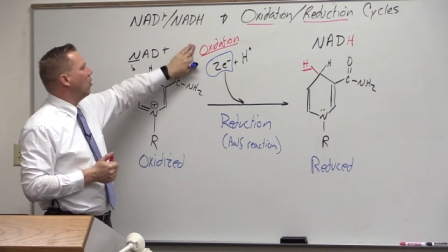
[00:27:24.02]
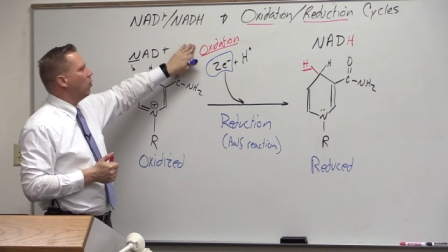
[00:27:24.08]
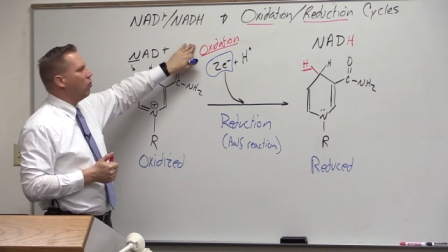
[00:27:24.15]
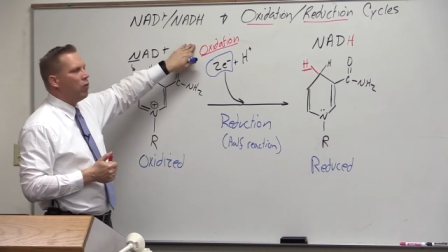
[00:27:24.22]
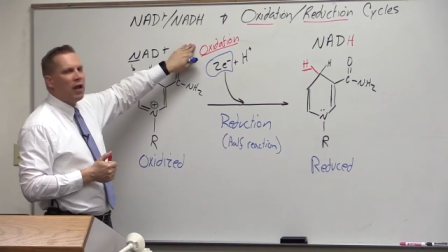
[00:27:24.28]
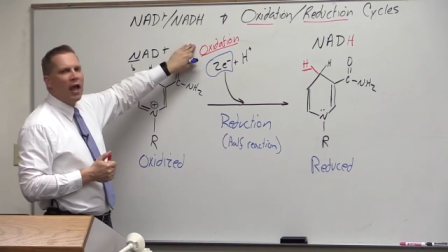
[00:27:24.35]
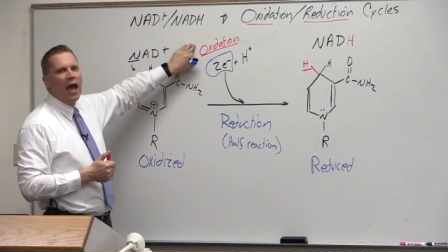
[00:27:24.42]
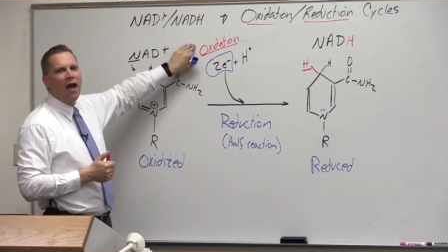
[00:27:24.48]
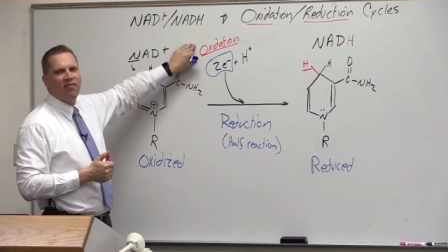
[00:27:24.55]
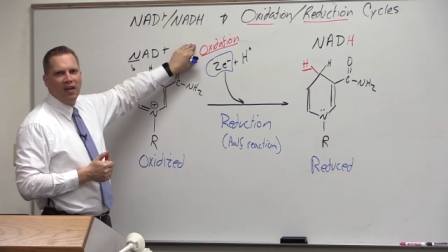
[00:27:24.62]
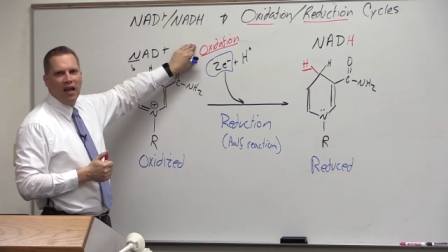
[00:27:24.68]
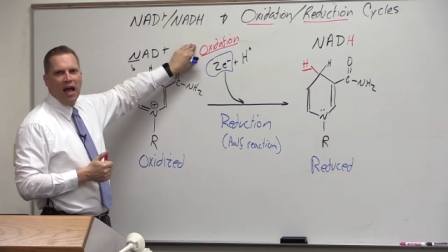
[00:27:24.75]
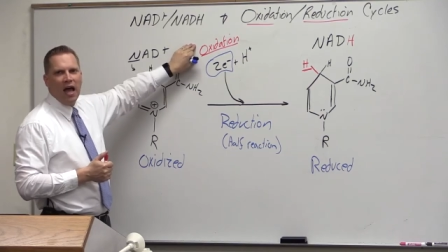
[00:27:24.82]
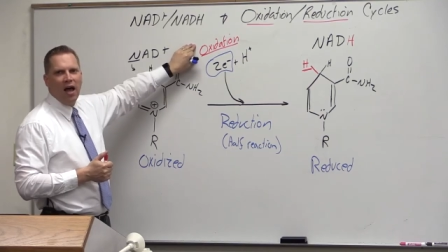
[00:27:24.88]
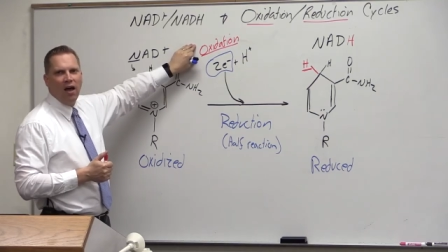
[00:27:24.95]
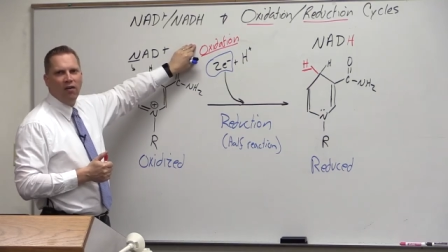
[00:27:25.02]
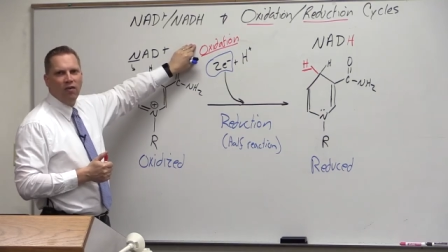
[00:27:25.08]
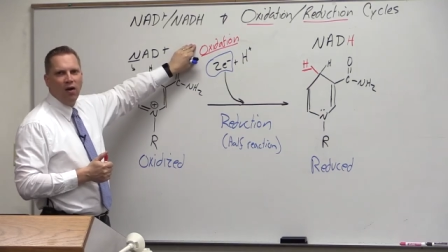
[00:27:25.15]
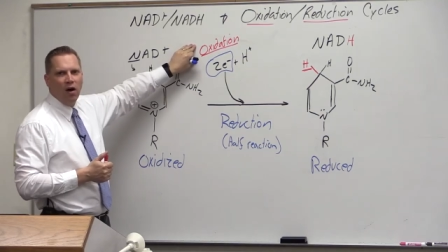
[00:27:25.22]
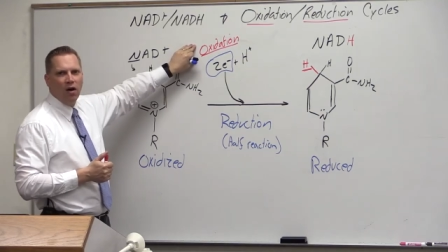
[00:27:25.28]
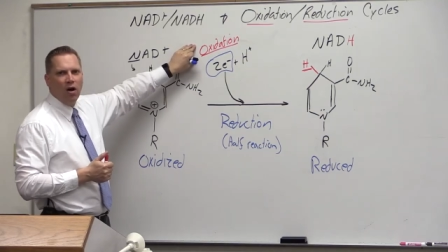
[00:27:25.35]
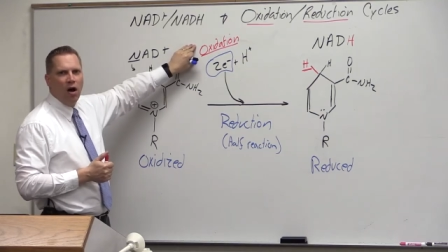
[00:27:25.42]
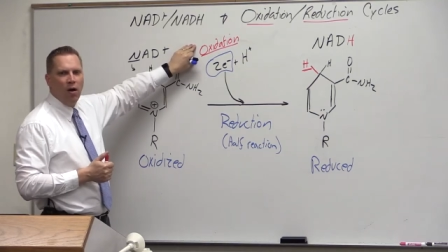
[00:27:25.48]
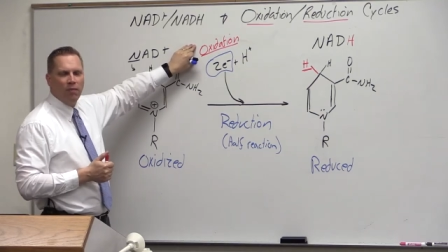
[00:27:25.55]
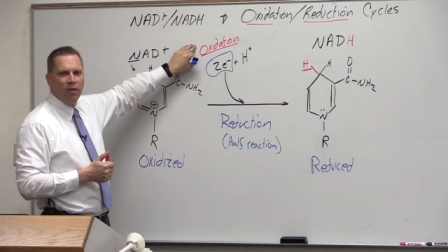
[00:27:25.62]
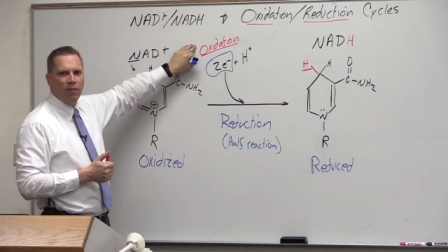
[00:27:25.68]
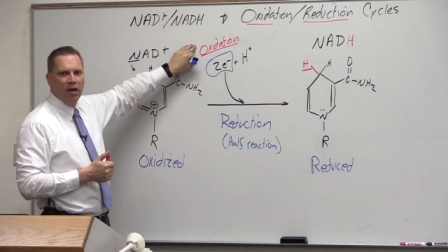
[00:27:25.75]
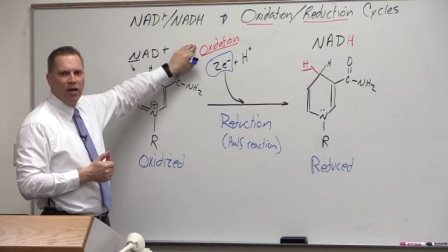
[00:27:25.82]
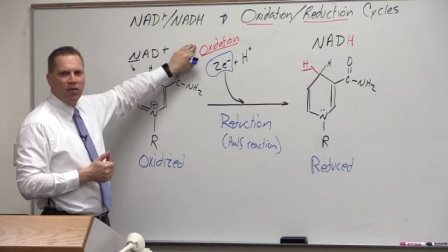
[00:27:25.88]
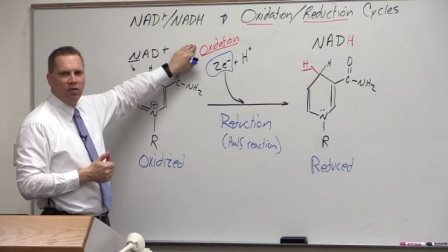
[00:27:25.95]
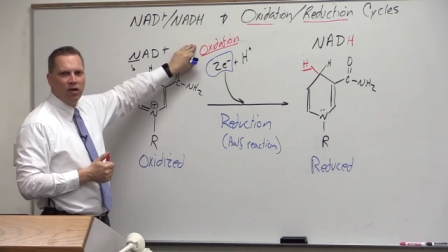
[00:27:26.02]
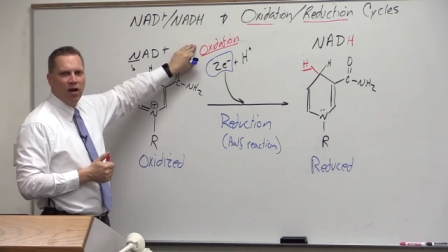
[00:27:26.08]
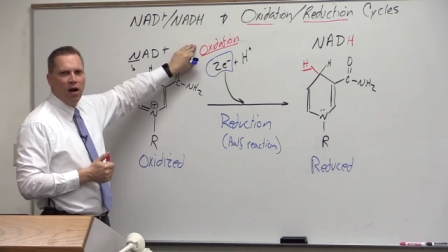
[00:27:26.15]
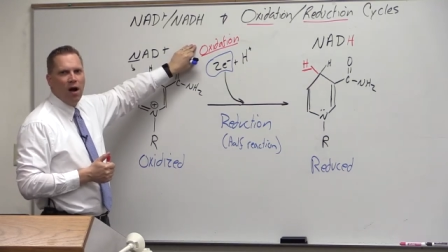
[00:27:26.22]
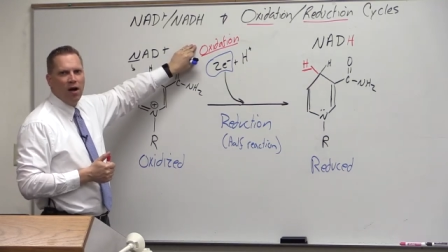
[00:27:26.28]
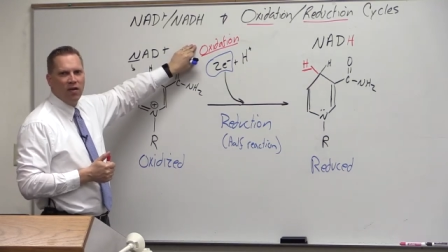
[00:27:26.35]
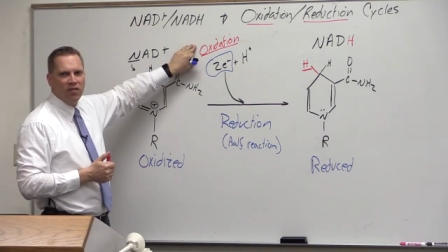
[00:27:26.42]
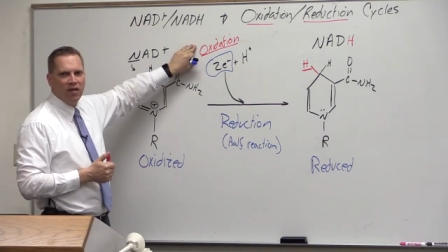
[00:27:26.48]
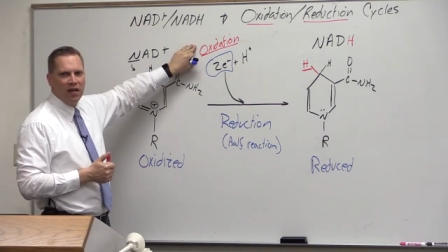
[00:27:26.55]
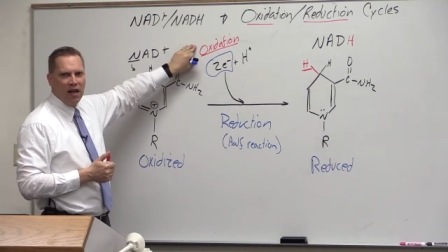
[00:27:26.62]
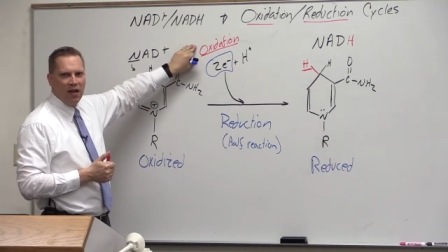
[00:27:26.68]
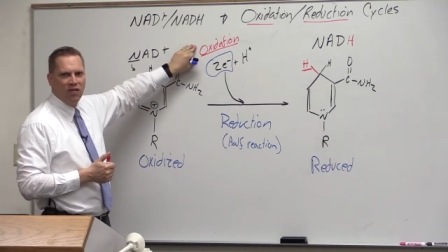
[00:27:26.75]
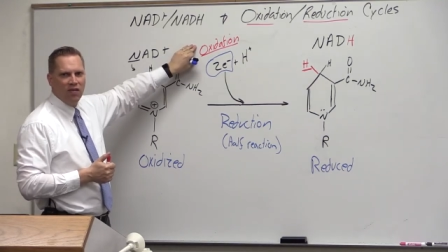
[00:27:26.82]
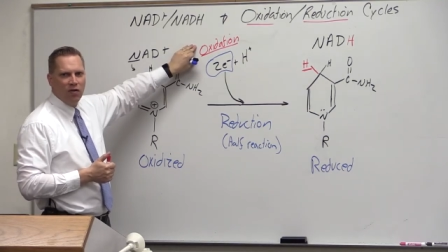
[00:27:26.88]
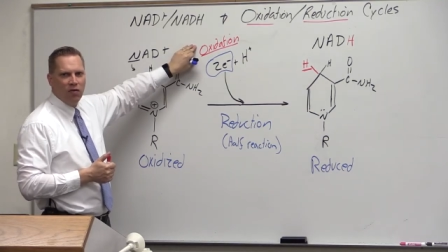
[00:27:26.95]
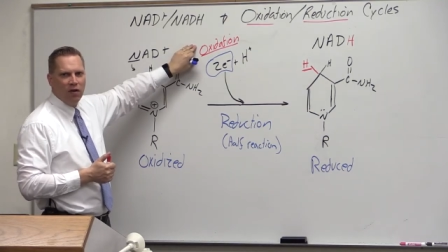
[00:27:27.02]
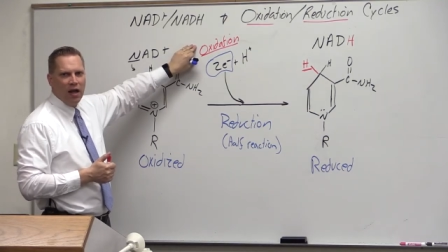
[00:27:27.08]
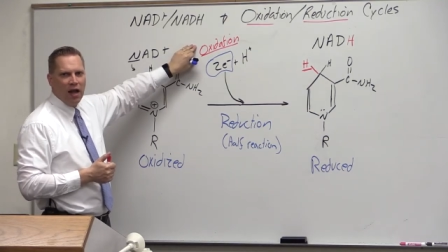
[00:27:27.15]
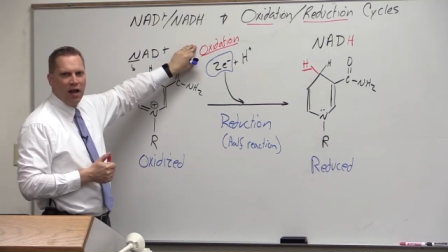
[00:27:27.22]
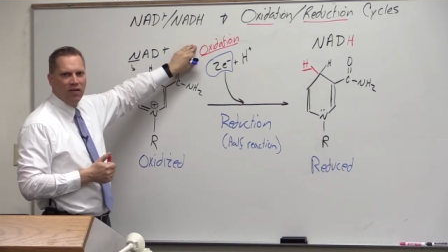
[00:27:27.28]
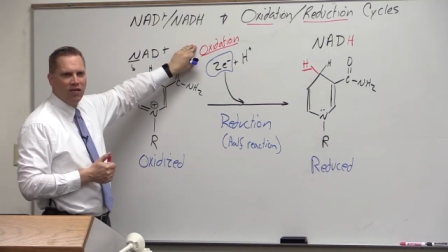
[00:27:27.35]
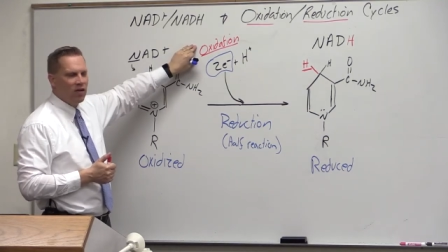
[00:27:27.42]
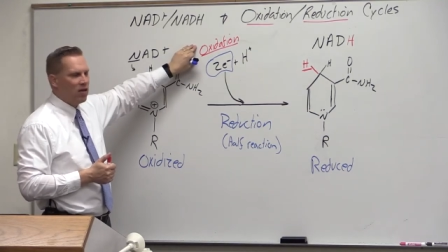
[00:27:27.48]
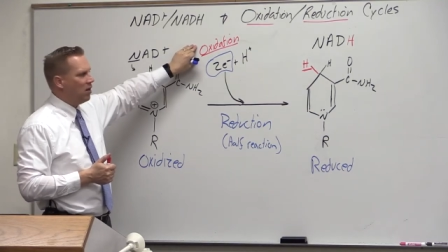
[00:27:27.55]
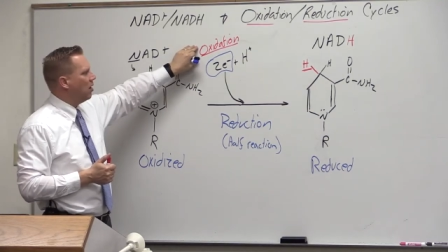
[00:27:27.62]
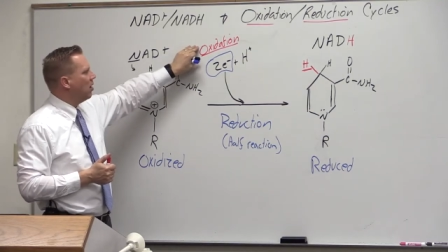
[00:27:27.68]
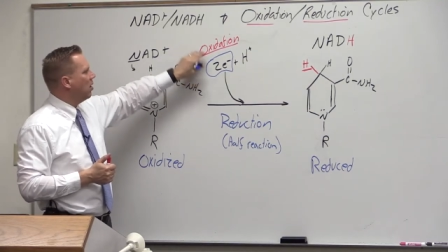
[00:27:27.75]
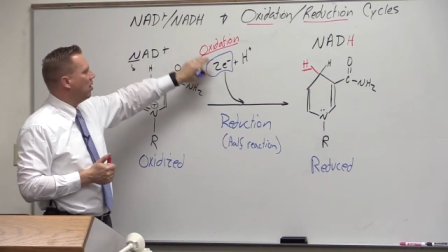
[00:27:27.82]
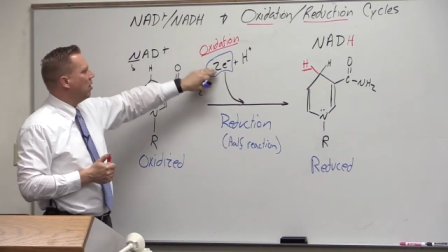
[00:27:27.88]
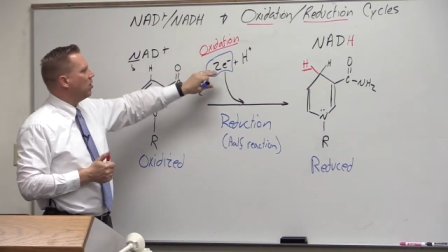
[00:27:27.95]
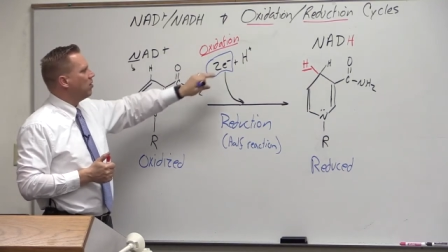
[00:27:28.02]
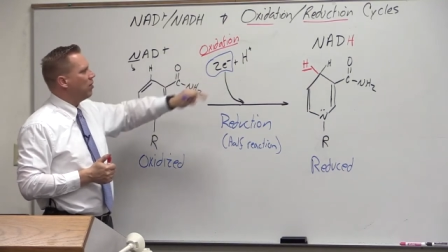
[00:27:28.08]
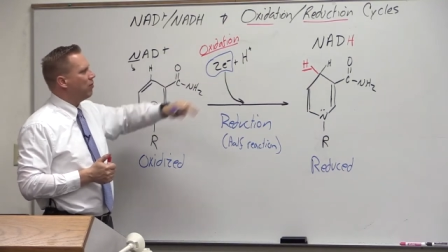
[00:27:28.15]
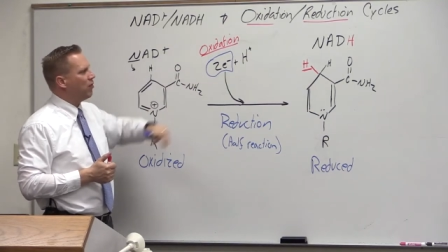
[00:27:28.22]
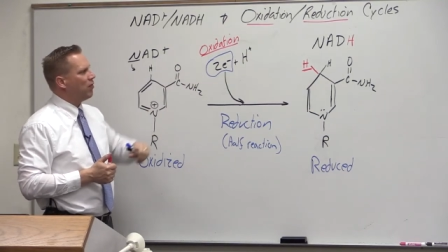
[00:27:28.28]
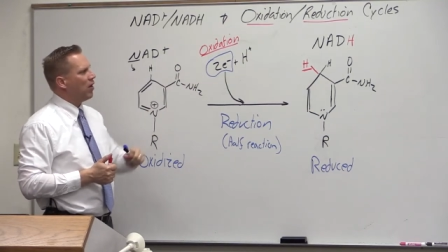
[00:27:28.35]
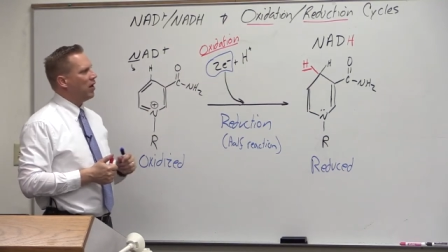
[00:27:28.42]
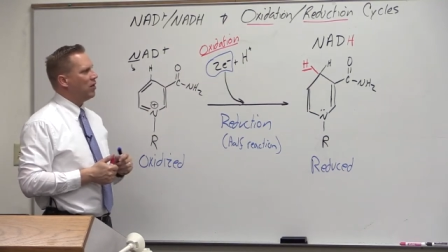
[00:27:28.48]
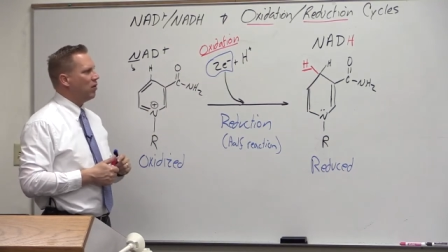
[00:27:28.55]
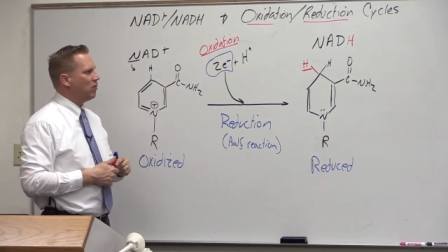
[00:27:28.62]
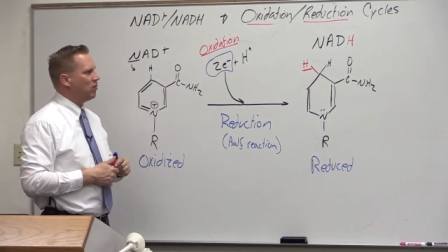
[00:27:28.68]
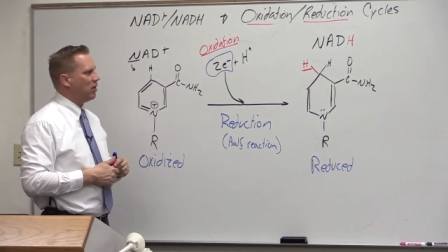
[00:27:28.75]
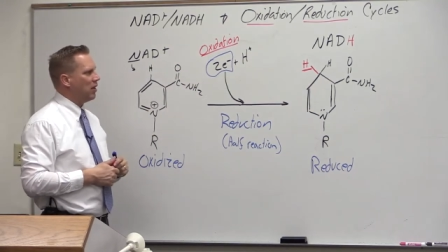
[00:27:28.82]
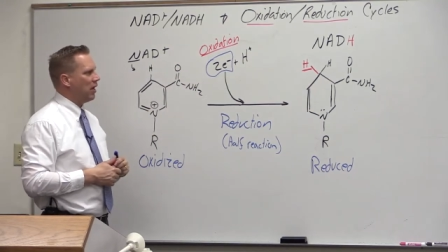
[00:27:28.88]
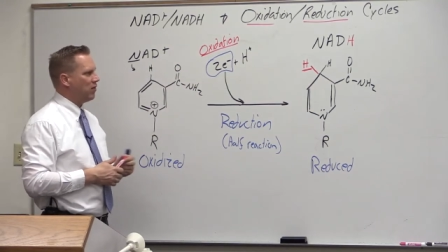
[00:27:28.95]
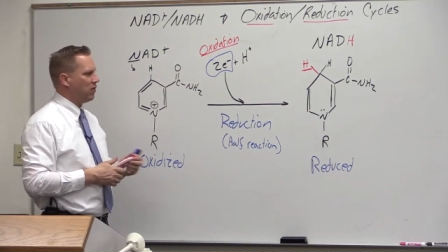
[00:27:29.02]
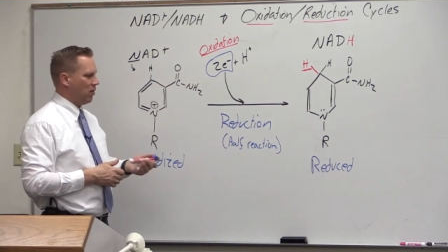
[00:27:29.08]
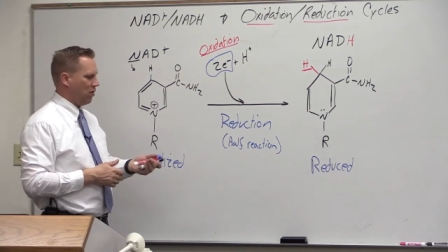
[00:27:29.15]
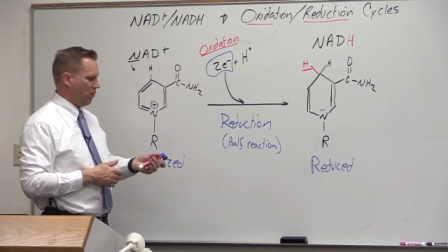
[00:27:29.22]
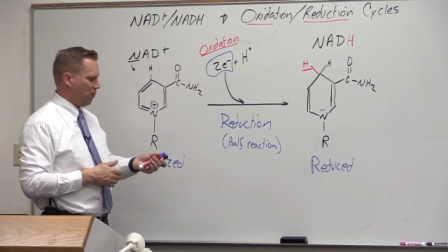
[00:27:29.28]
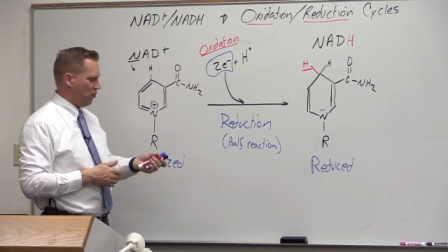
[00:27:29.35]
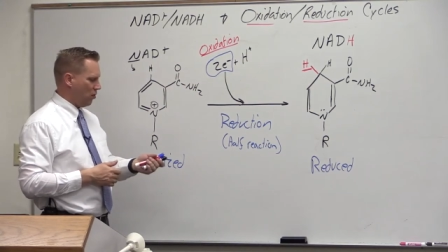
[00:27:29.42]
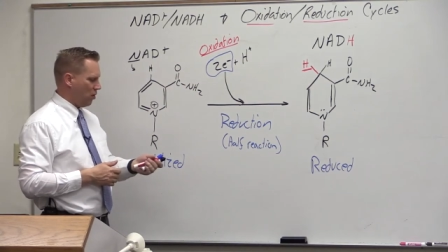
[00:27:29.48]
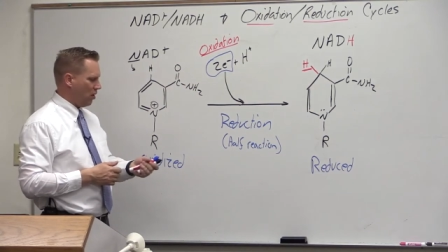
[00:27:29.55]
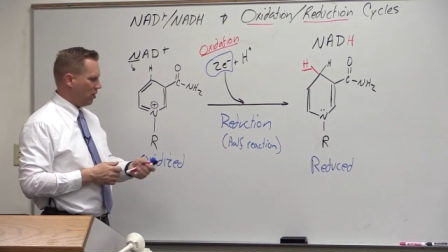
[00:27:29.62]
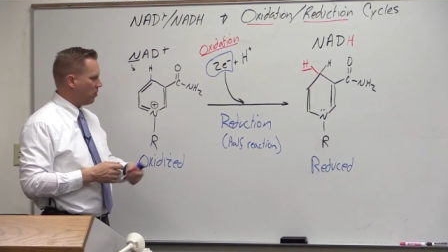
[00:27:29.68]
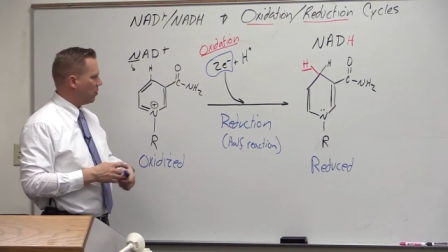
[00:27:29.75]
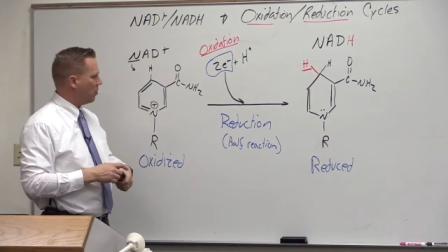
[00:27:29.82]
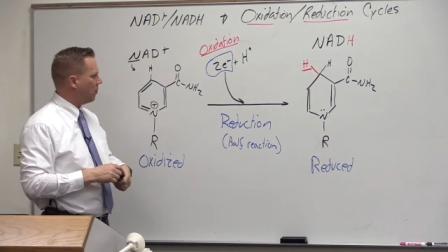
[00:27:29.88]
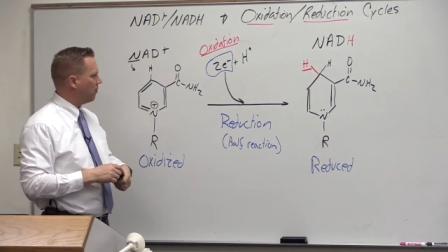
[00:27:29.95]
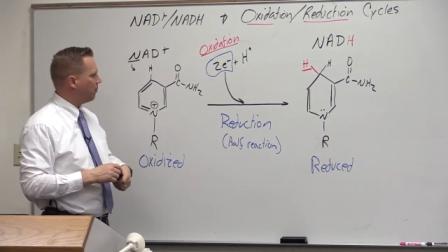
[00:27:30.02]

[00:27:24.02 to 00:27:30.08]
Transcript: we have to have a complementary oxidation reaction to provide those electrons for us.